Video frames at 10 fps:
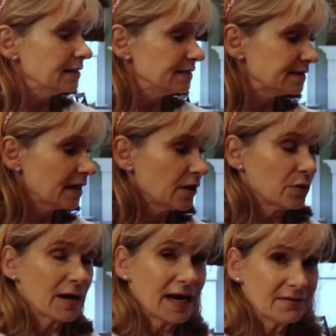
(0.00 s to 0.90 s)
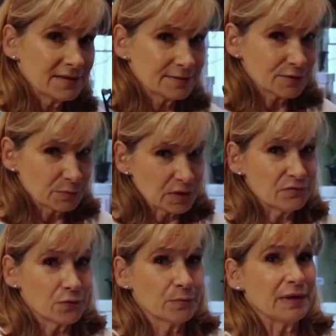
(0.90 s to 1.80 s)
So I have this little
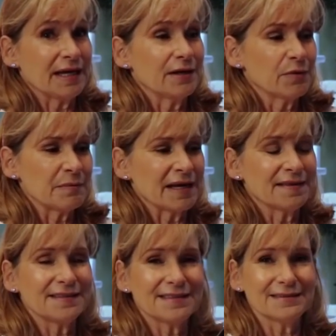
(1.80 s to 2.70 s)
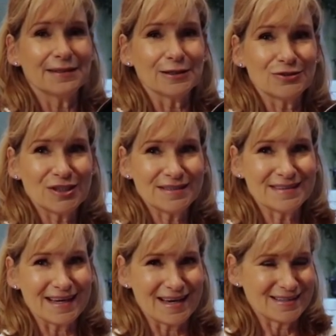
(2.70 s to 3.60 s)
springform pan and we make these little
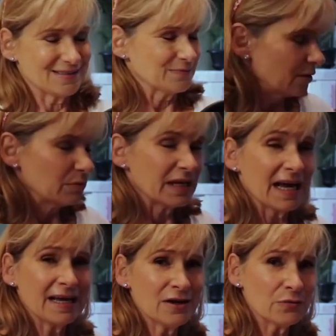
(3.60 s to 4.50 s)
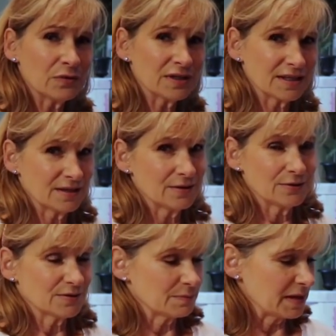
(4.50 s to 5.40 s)
cheesecakes, but I don't want to
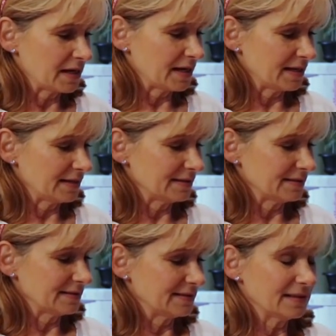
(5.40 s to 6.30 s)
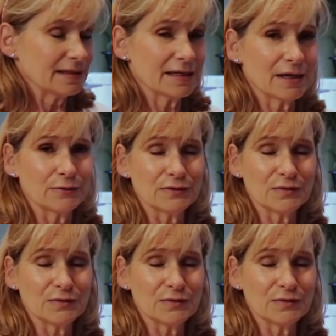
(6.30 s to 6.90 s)
use my silicone